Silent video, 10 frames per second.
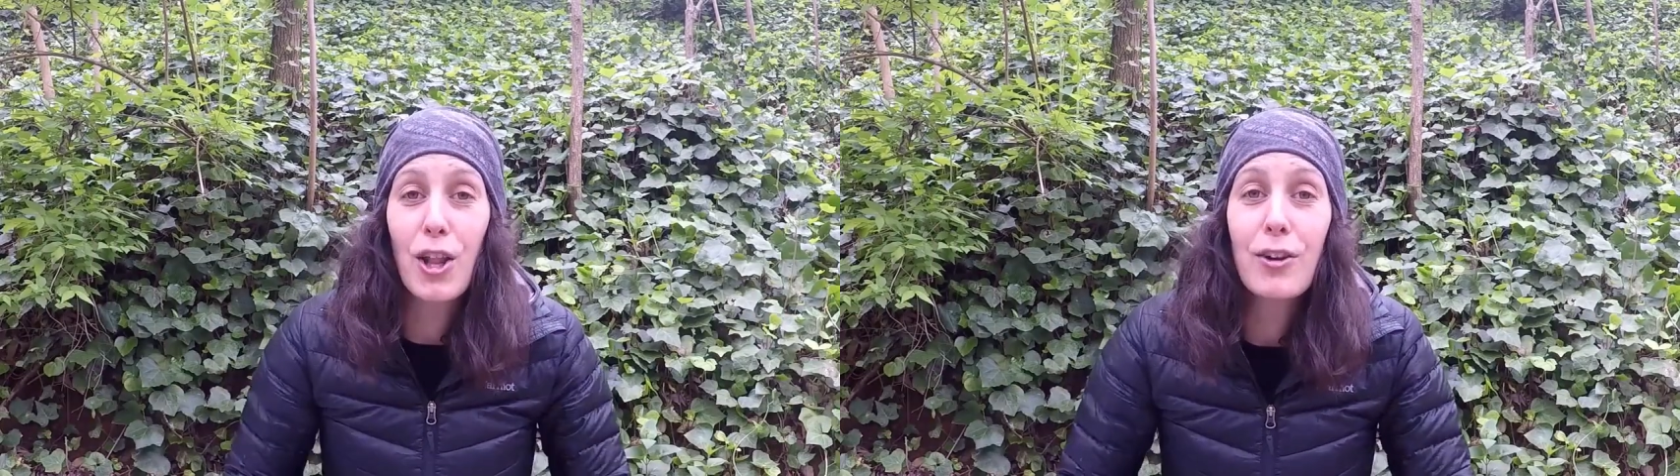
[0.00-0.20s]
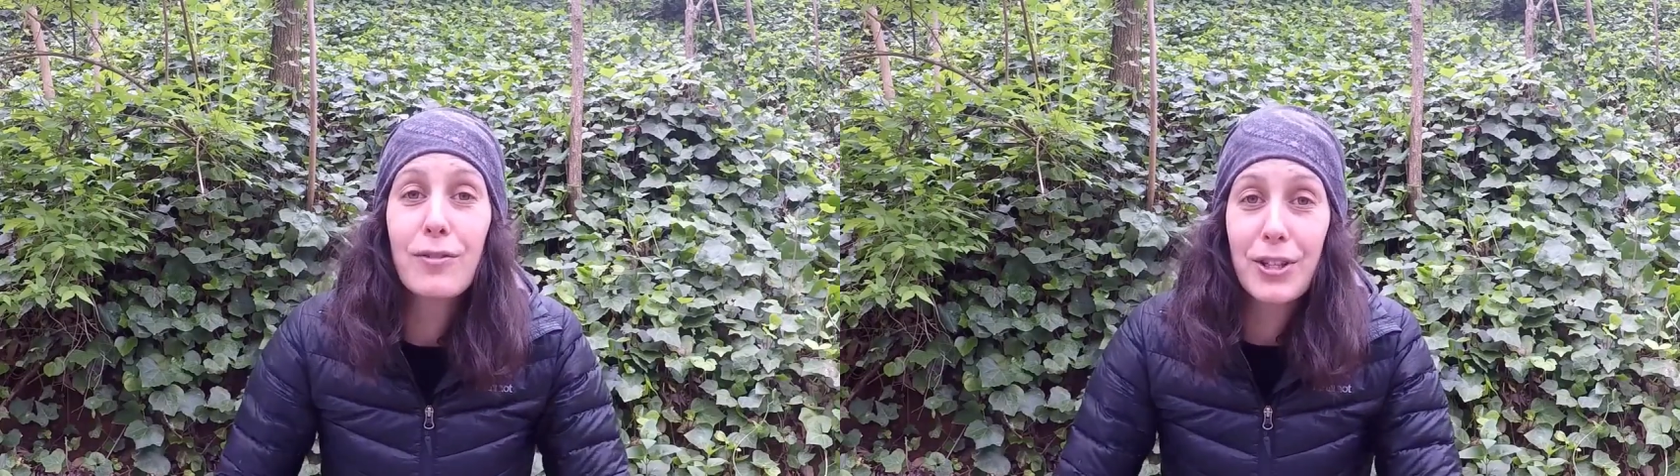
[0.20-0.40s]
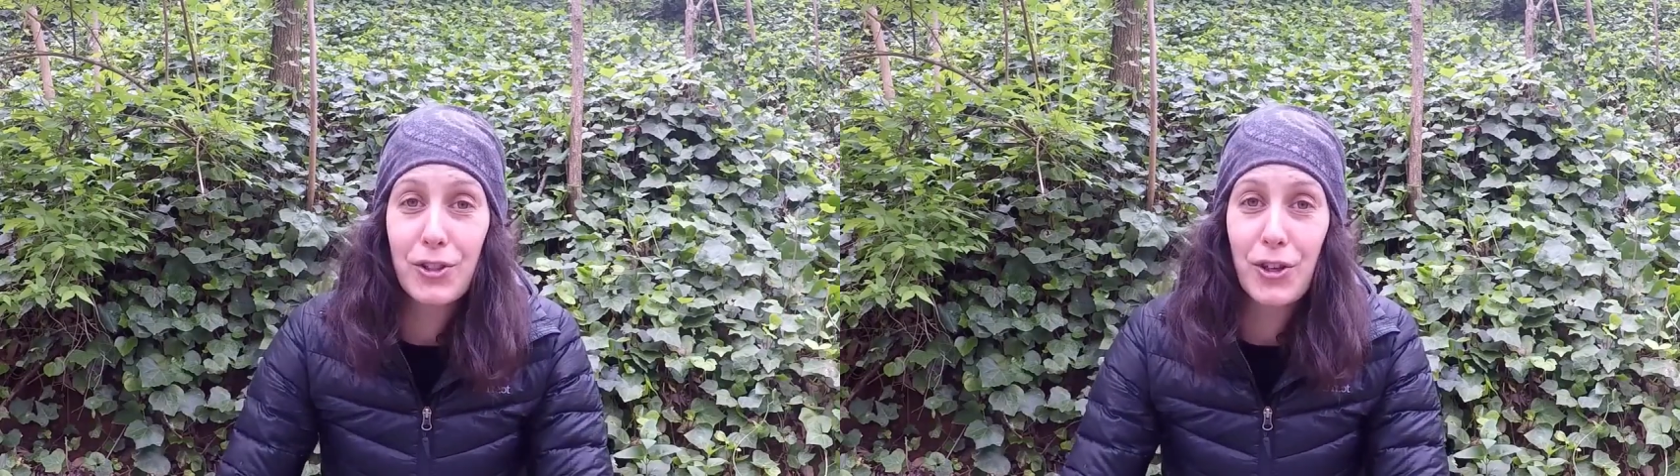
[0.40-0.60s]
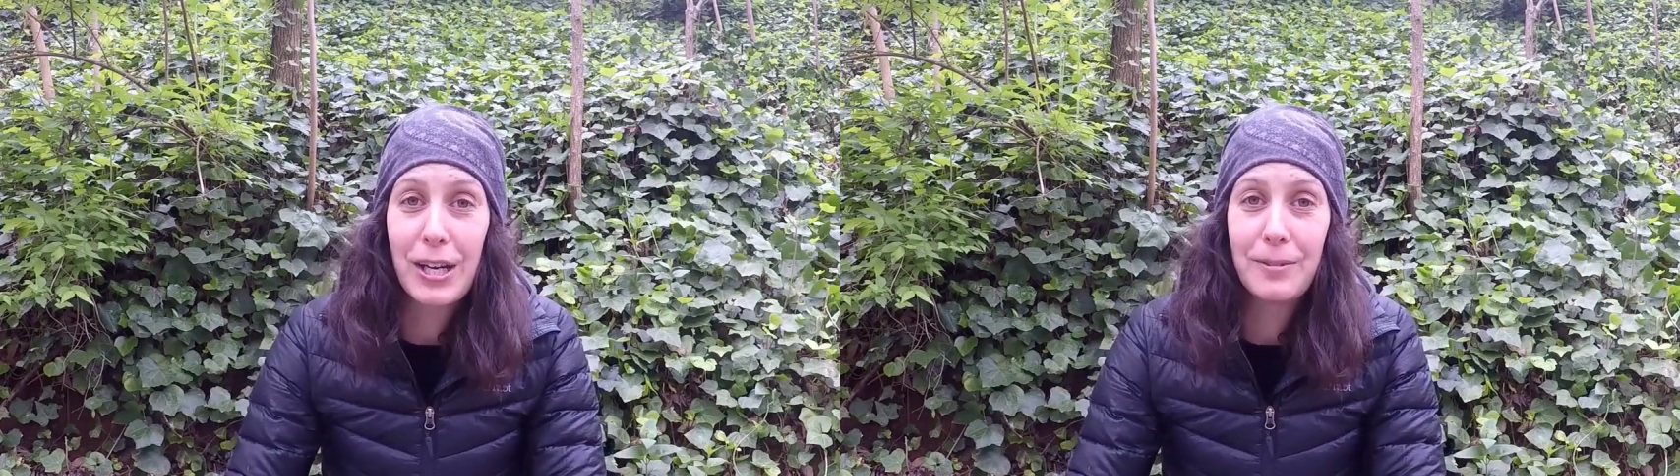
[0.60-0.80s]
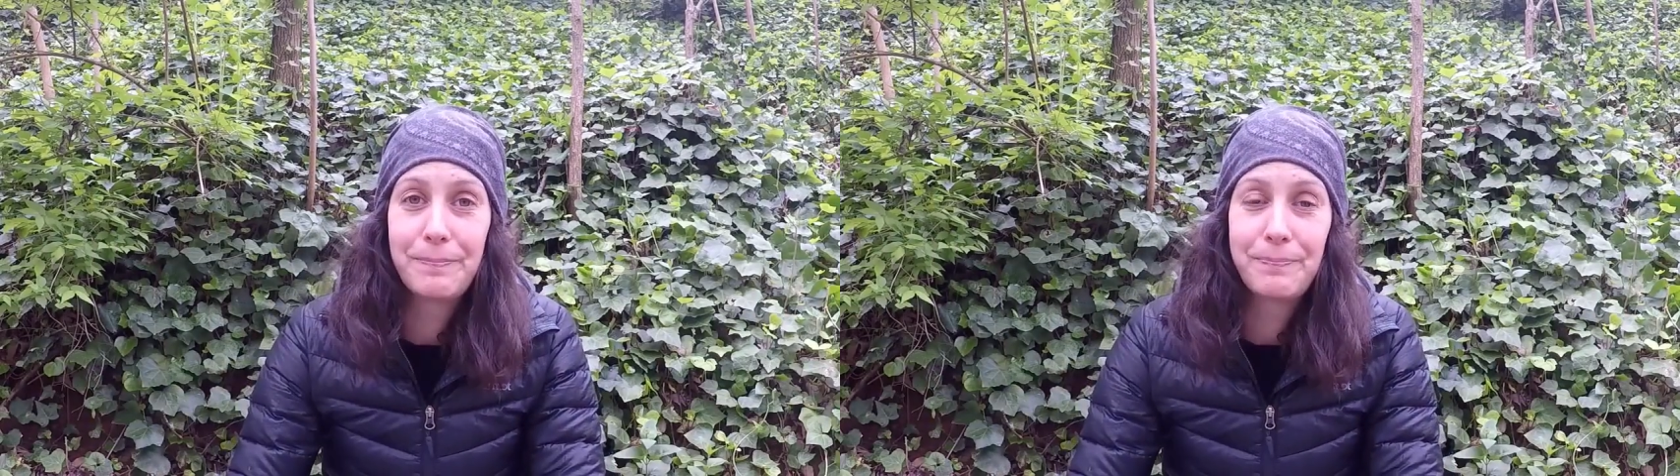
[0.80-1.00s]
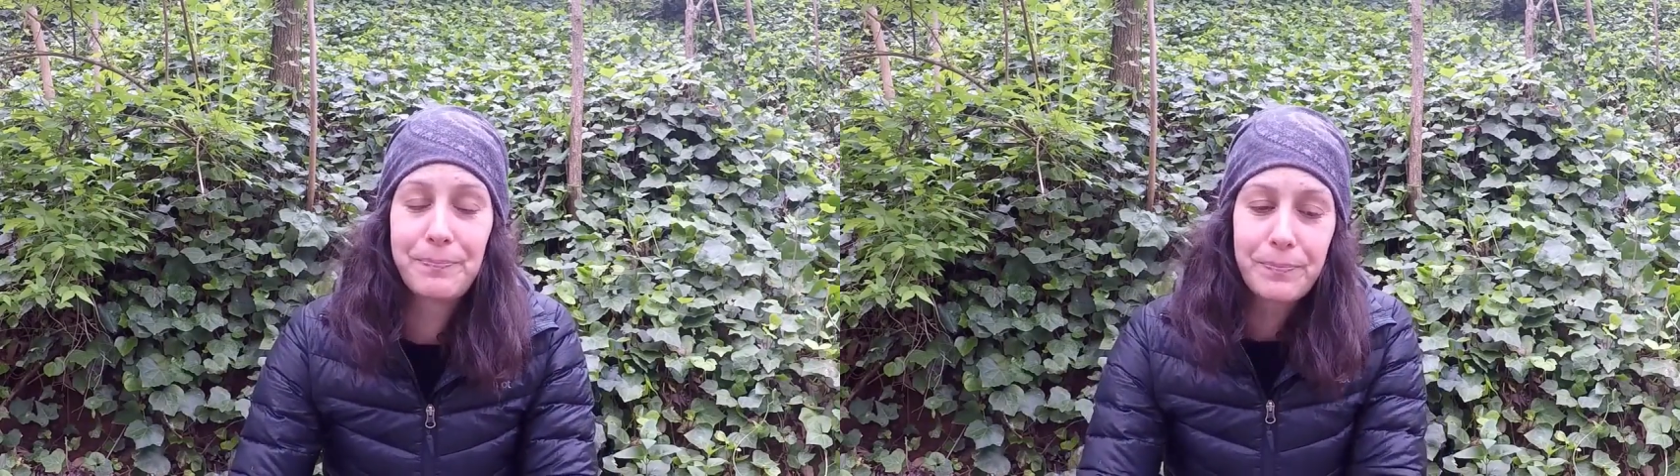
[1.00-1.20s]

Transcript: all over the trail.